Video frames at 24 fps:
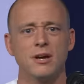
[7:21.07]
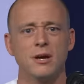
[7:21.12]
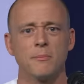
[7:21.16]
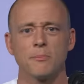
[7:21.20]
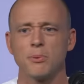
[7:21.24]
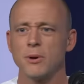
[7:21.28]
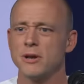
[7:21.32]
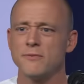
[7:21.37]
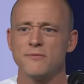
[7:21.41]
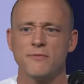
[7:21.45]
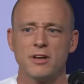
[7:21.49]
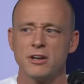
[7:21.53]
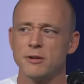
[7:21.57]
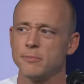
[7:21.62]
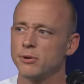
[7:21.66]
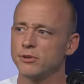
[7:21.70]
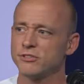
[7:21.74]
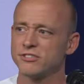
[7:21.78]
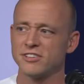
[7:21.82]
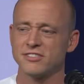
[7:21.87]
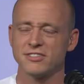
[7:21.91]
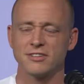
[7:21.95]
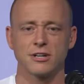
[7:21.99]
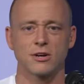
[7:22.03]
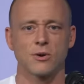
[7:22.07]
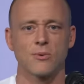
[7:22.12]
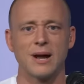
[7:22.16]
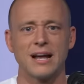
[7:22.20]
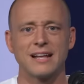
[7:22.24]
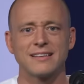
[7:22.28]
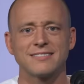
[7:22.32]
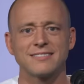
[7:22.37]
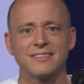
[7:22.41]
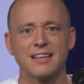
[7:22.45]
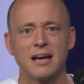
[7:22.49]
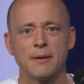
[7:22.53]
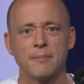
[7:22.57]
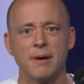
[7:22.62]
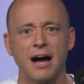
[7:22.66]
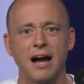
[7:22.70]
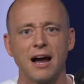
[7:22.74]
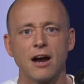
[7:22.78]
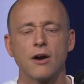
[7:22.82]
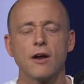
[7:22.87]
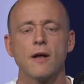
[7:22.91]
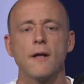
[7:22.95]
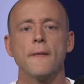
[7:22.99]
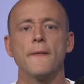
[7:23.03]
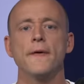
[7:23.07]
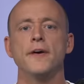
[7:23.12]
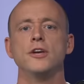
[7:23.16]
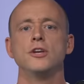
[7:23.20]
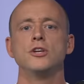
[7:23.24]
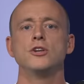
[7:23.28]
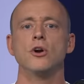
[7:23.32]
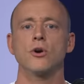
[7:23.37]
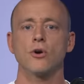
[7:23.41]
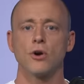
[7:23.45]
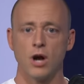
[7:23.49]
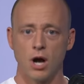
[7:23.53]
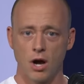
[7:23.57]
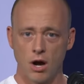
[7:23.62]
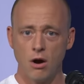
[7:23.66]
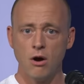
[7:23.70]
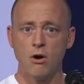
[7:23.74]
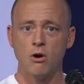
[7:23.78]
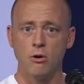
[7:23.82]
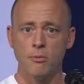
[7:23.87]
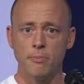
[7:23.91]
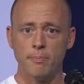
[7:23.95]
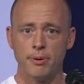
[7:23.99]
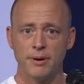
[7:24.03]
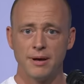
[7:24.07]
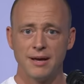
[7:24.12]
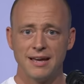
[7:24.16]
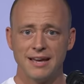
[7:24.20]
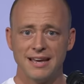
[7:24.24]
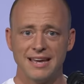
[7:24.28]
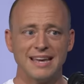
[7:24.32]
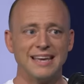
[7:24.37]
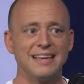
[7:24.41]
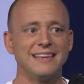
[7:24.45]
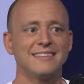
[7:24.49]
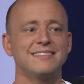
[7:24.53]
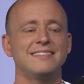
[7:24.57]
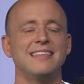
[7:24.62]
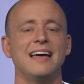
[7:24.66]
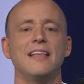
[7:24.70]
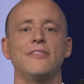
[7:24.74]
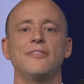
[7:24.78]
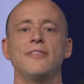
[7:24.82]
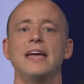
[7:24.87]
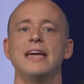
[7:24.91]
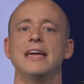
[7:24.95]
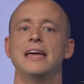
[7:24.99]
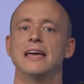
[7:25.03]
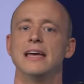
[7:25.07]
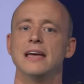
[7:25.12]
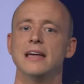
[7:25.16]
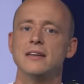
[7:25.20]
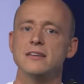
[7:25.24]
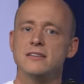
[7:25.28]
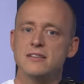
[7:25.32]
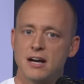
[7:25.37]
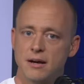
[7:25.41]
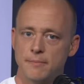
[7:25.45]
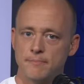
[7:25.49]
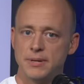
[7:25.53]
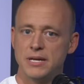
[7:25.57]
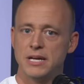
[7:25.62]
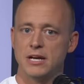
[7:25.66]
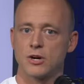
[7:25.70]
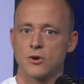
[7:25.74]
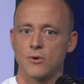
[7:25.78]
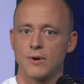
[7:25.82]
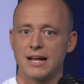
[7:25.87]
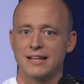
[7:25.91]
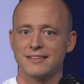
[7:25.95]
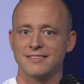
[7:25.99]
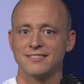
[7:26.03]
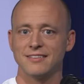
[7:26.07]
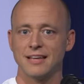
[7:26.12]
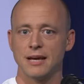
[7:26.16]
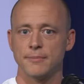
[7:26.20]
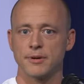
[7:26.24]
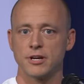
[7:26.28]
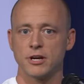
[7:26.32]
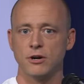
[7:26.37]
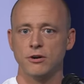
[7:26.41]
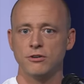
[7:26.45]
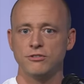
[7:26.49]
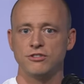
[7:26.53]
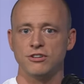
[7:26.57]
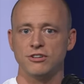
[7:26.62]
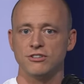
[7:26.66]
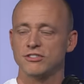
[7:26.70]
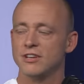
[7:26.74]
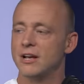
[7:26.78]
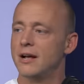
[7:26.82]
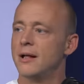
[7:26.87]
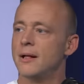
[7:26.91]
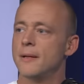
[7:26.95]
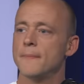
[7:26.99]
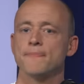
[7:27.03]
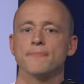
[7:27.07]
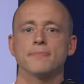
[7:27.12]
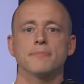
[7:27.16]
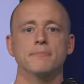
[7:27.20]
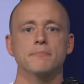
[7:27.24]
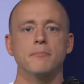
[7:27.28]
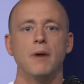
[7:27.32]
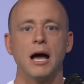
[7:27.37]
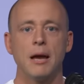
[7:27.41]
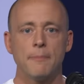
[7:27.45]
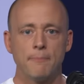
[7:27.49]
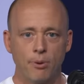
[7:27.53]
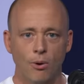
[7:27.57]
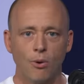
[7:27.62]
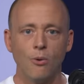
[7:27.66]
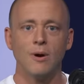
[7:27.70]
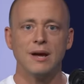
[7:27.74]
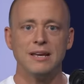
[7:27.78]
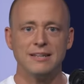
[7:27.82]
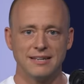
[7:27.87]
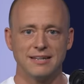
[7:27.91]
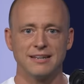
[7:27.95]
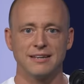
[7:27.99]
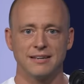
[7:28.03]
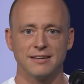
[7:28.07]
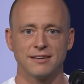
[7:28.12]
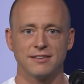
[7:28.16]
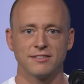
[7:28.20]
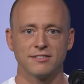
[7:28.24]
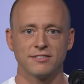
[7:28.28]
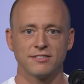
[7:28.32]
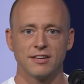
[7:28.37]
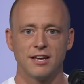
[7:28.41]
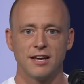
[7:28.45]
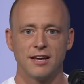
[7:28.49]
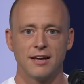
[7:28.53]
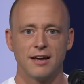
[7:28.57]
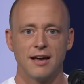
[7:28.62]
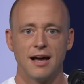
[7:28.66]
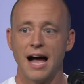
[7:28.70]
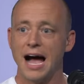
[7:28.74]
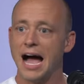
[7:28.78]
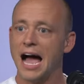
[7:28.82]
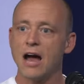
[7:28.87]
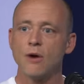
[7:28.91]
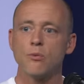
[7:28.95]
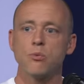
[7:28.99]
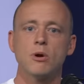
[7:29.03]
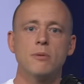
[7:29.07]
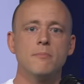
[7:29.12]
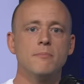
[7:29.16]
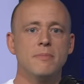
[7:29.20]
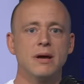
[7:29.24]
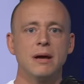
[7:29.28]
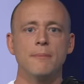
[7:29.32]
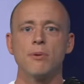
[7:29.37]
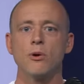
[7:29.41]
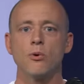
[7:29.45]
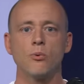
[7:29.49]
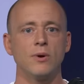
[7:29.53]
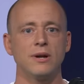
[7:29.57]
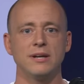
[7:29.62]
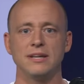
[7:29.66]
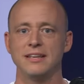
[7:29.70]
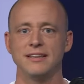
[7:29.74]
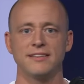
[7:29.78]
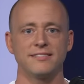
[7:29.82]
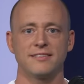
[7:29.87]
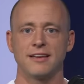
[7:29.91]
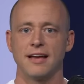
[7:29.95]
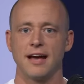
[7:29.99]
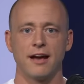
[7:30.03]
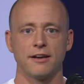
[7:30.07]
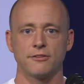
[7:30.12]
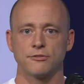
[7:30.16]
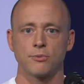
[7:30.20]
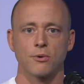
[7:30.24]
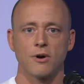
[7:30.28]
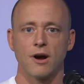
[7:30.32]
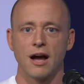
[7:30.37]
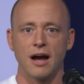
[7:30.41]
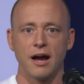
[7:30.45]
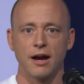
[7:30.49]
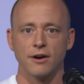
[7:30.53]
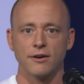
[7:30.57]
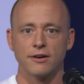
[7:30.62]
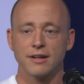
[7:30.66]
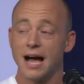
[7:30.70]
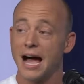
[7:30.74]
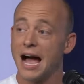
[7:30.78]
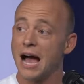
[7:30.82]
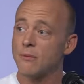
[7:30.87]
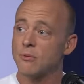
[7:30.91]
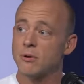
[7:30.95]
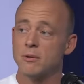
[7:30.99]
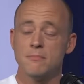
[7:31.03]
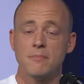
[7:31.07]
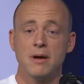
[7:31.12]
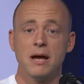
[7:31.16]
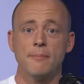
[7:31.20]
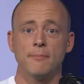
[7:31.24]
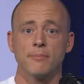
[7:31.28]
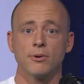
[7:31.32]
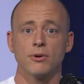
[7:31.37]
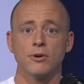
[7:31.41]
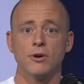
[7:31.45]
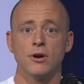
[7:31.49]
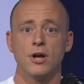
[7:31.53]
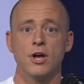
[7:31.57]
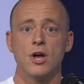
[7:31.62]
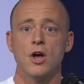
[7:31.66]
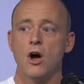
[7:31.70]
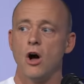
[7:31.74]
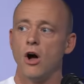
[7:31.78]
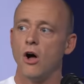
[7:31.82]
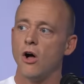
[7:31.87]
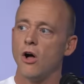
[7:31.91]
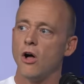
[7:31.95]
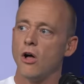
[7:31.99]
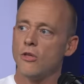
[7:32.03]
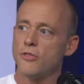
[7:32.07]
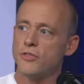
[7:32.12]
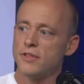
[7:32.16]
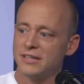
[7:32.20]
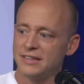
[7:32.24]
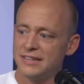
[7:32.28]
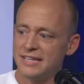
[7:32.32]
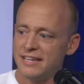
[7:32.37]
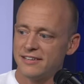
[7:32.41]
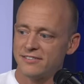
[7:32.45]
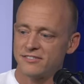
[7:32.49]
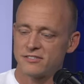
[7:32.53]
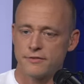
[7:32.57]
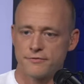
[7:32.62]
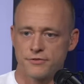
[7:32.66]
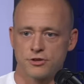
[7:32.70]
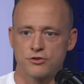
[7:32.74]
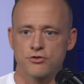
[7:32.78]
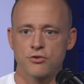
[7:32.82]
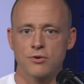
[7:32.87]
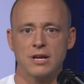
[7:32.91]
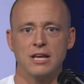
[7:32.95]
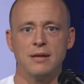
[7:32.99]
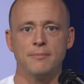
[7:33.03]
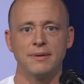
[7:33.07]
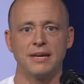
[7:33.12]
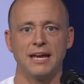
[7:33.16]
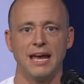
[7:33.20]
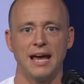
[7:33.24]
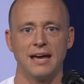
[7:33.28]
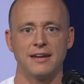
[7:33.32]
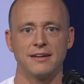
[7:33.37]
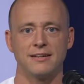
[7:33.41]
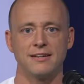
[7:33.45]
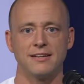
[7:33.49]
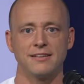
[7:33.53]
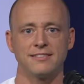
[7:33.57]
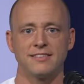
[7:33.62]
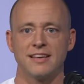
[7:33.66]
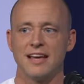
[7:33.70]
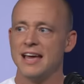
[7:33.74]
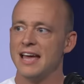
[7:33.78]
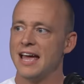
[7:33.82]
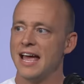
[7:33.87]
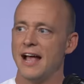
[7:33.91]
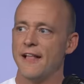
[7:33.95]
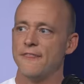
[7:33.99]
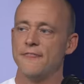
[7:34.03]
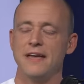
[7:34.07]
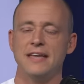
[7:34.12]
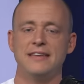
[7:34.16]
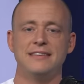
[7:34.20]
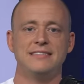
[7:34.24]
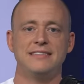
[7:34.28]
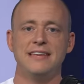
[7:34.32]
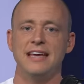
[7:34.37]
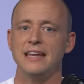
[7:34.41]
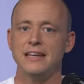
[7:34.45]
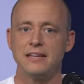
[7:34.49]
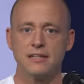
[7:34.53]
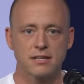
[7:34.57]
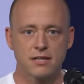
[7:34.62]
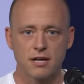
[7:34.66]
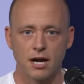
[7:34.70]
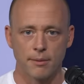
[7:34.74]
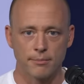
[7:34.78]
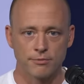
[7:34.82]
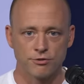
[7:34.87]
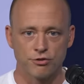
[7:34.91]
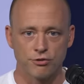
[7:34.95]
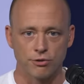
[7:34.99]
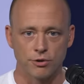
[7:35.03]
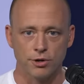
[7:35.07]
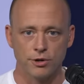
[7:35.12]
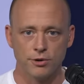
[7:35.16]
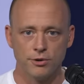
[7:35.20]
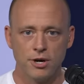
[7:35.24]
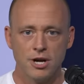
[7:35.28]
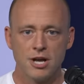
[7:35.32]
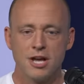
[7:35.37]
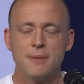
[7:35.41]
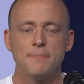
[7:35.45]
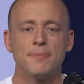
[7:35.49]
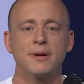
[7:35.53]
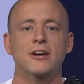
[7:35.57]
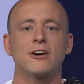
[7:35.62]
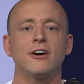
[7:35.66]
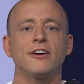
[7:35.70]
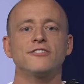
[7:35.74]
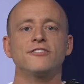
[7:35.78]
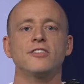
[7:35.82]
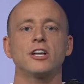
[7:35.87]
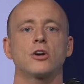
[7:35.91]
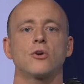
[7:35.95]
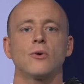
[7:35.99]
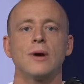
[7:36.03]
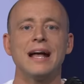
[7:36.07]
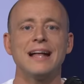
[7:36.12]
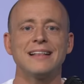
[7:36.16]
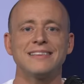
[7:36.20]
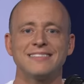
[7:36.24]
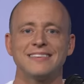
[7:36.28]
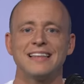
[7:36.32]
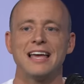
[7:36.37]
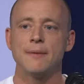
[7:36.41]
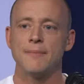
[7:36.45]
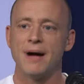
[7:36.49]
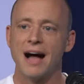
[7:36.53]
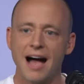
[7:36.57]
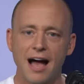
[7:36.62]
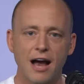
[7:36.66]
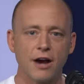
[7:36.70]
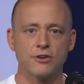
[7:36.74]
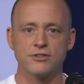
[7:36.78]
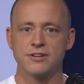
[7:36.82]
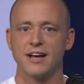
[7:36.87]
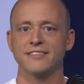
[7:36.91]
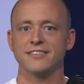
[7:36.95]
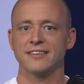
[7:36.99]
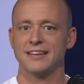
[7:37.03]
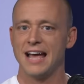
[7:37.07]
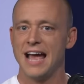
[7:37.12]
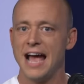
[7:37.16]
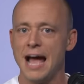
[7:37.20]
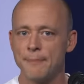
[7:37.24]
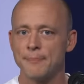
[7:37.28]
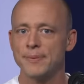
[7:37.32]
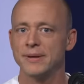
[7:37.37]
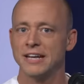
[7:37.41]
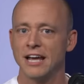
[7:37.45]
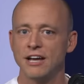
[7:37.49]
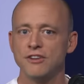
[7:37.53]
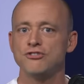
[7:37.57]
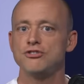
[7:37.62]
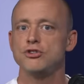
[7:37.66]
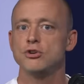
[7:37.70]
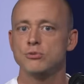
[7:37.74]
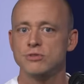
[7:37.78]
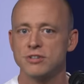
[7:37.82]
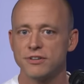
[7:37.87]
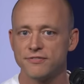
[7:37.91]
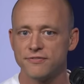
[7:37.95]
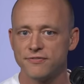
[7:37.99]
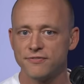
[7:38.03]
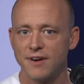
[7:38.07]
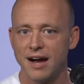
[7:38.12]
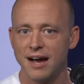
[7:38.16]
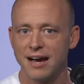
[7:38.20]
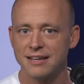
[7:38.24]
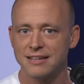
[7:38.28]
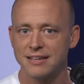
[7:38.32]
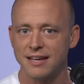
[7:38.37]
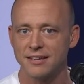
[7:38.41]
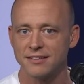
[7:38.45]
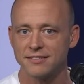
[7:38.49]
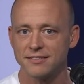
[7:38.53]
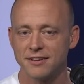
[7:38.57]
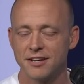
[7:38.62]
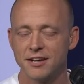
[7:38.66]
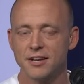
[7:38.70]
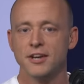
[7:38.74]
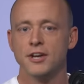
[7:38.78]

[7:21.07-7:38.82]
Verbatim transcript: Brent Venables isn't a Grand Slam hire. Your hope is that they end up being Grand Slam coaches. My point is, I remember when these guys were hired. I remember all the list of the dream candidates, and they didn't come true because the Grand Slam hire doesn't happen as you define it.